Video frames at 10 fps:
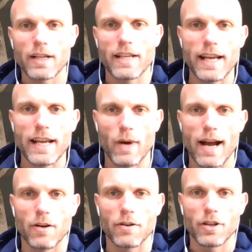to date
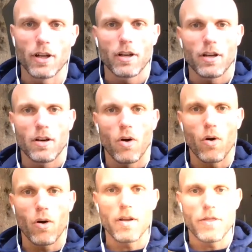around,
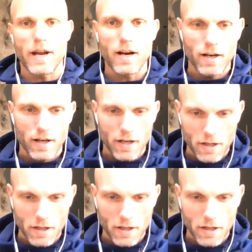or they're